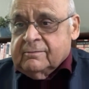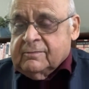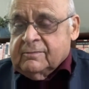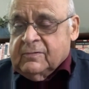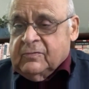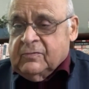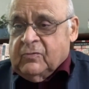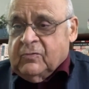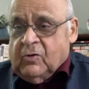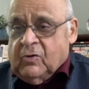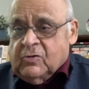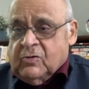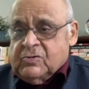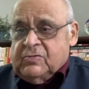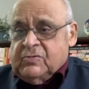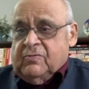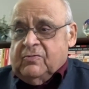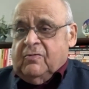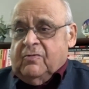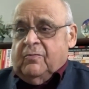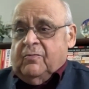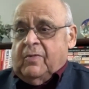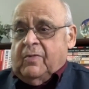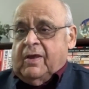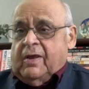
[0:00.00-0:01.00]
Voice of
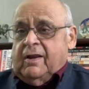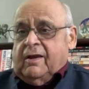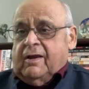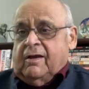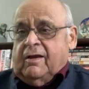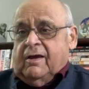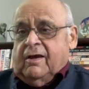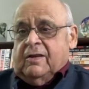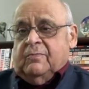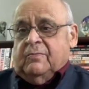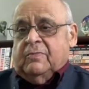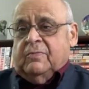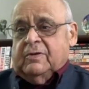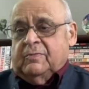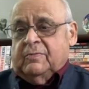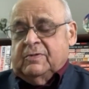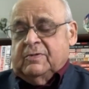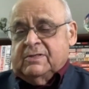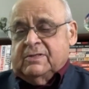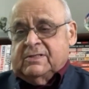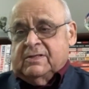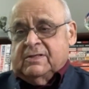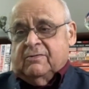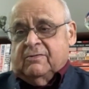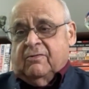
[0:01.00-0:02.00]
America and
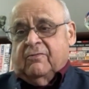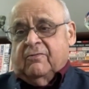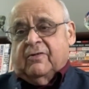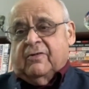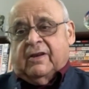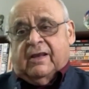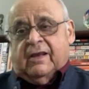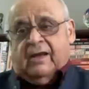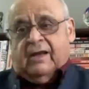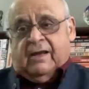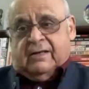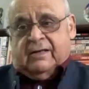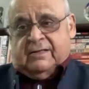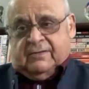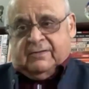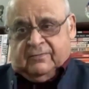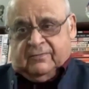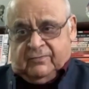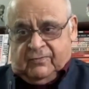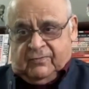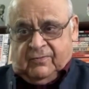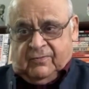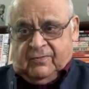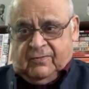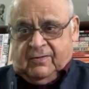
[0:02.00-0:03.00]
BBC were very active.
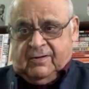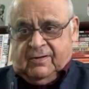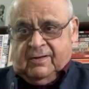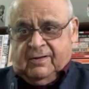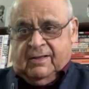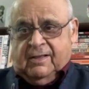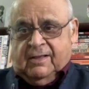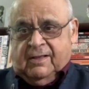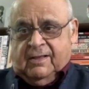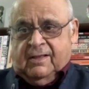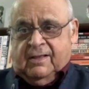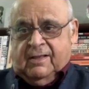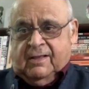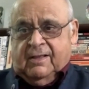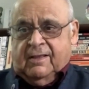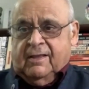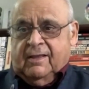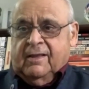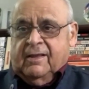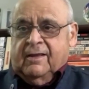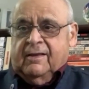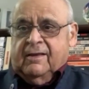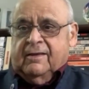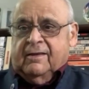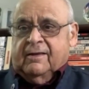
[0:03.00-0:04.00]

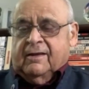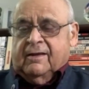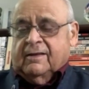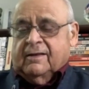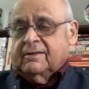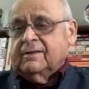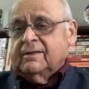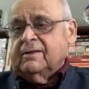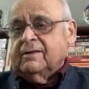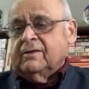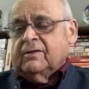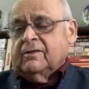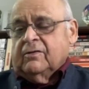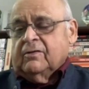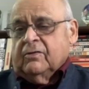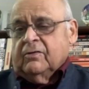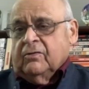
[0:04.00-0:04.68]
And then,